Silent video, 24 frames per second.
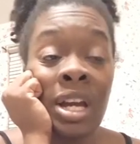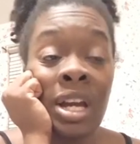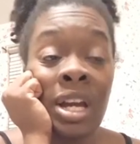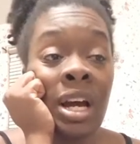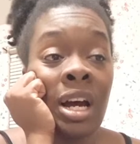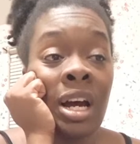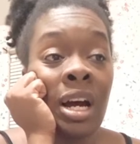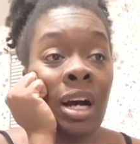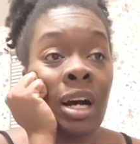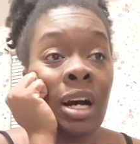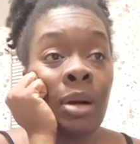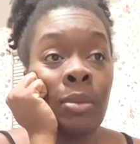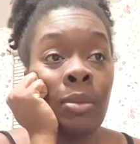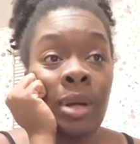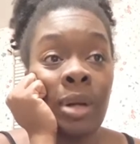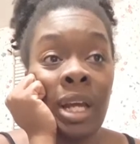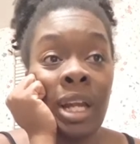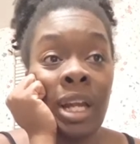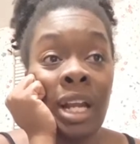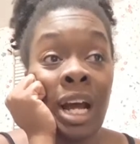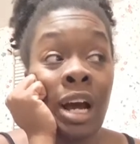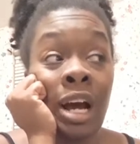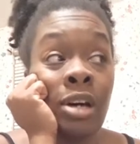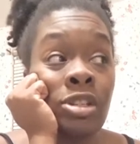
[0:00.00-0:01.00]
And
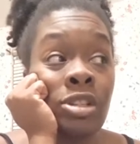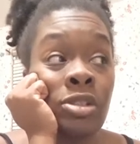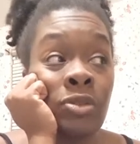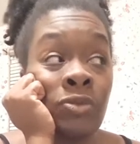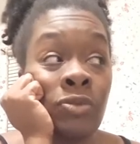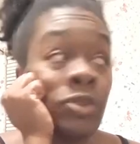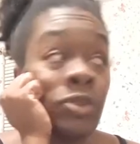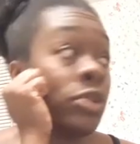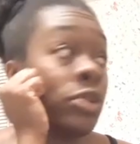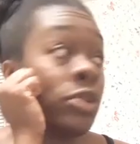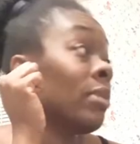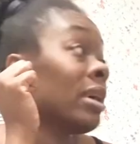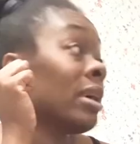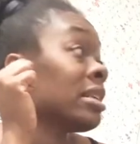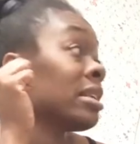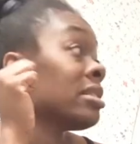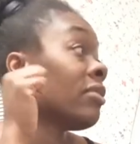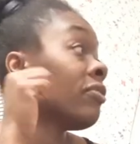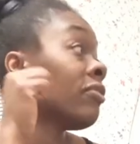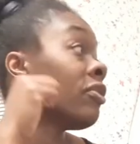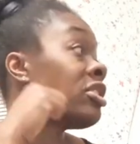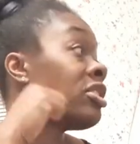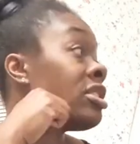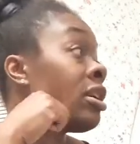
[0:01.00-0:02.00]
I also viewed
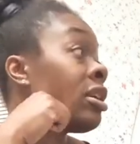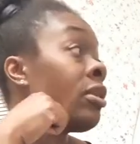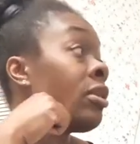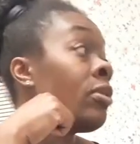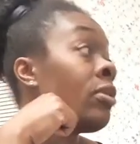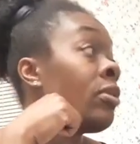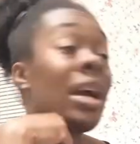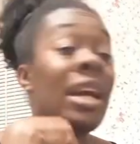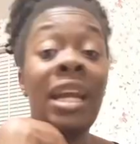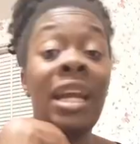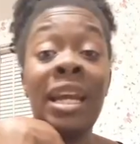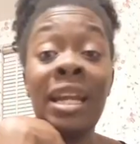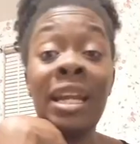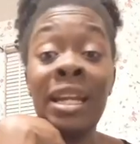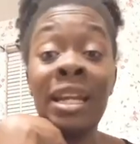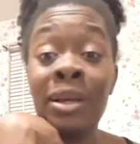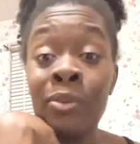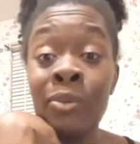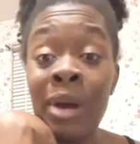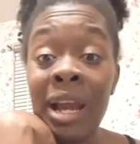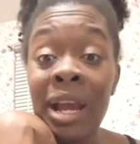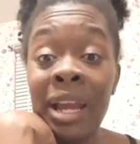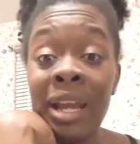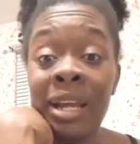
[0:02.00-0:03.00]
myself a certain way
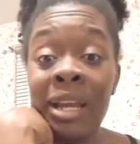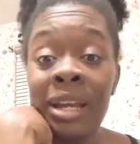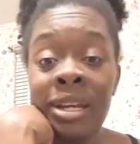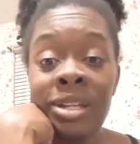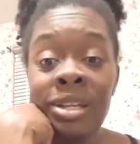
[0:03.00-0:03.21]
anyway.